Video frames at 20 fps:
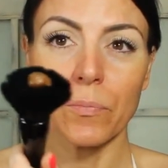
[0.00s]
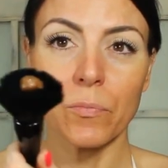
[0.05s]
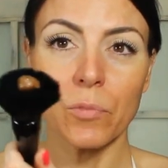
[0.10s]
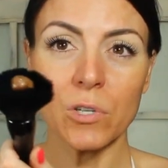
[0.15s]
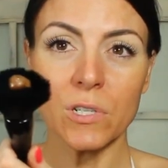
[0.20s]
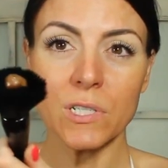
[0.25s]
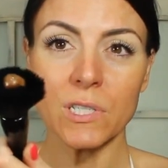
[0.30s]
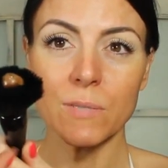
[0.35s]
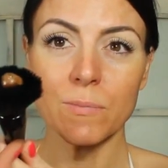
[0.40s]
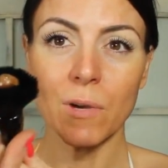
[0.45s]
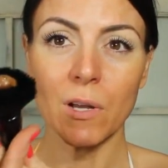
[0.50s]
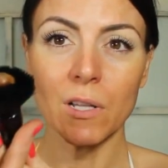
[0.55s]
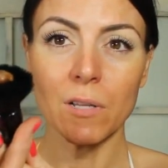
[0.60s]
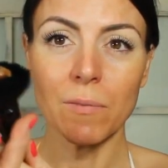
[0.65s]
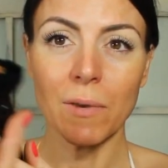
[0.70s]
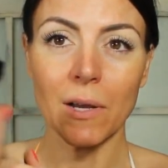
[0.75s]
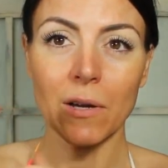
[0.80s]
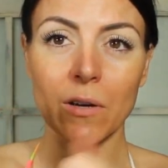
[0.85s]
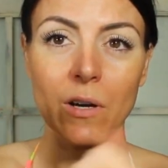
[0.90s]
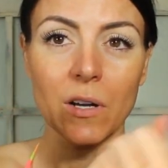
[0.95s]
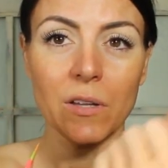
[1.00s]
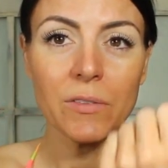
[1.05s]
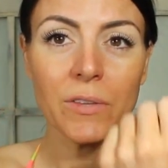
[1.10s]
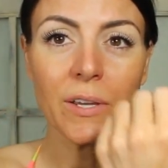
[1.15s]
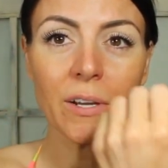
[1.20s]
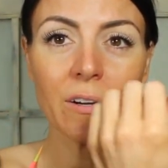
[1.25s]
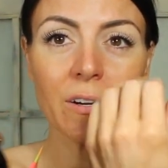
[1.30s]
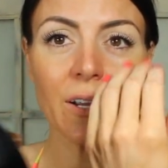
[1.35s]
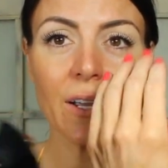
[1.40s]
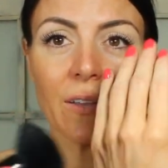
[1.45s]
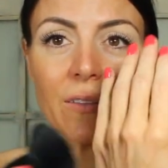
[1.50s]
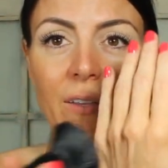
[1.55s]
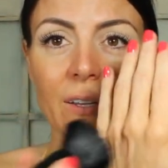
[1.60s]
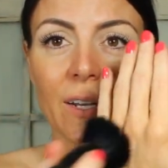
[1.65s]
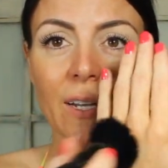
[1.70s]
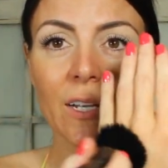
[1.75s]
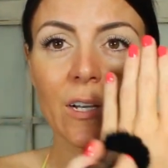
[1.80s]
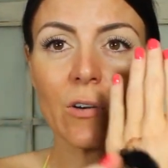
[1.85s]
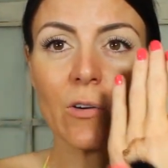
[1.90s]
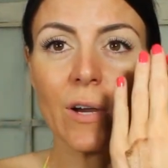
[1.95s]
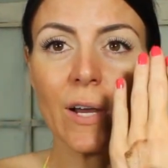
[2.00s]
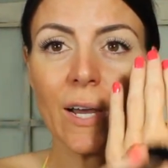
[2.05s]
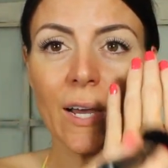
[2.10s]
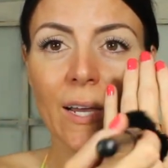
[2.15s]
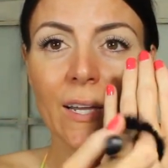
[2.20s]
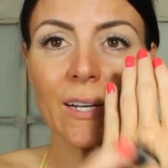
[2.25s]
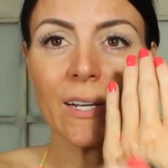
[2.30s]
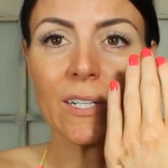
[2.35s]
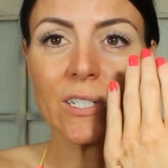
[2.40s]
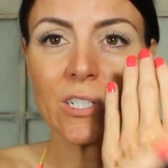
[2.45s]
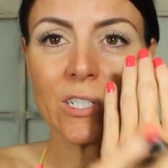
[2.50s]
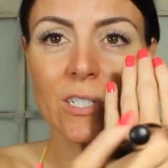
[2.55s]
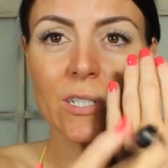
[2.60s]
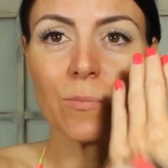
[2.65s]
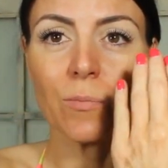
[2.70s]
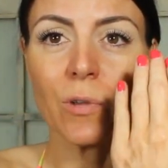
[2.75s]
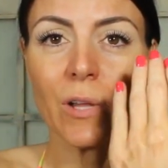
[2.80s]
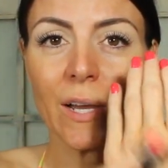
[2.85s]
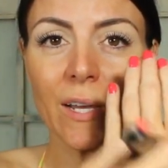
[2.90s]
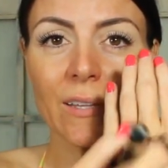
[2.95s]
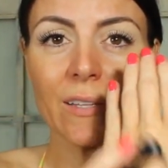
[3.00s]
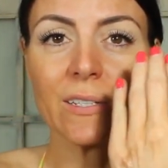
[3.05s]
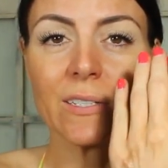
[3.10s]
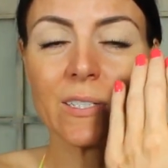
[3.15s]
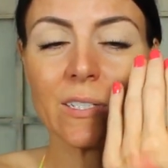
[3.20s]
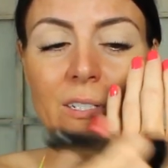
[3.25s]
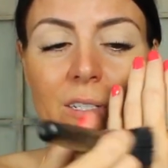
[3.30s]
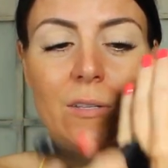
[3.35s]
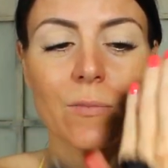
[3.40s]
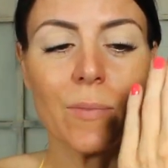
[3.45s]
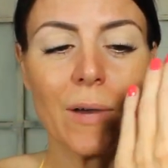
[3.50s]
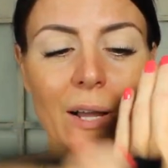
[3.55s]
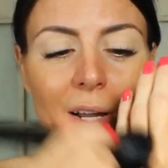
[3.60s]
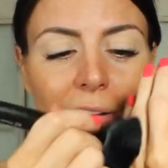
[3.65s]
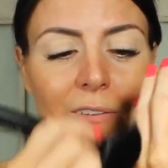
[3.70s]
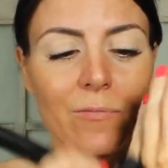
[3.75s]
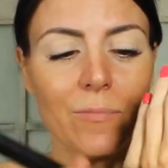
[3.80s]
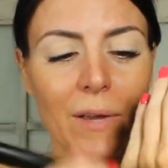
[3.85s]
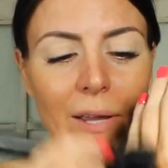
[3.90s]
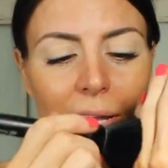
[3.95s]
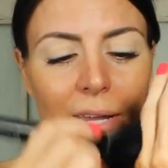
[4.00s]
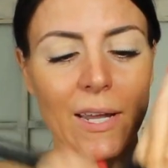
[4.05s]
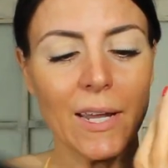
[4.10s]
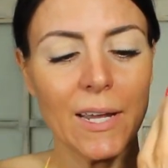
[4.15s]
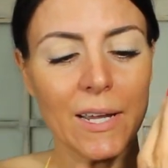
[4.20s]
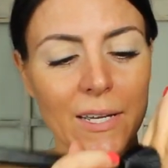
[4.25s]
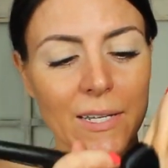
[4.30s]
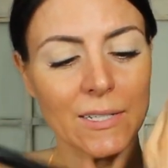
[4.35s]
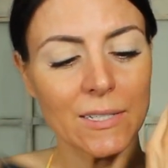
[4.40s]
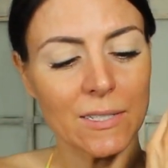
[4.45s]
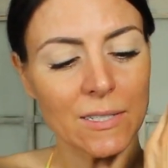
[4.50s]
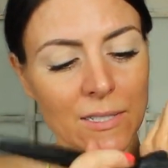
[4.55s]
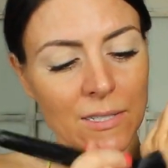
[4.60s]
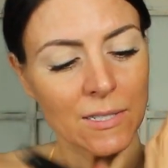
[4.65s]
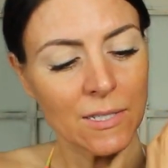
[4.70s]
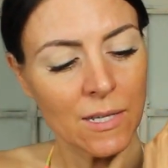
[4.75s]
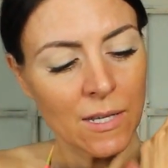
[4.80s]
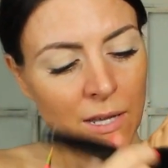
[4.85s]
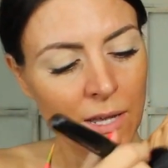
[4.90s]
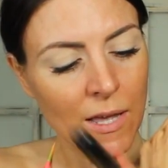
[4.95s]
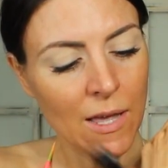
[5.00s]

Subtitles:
put a small amount on there, and then I go ahead and just apply this to the back of my hands,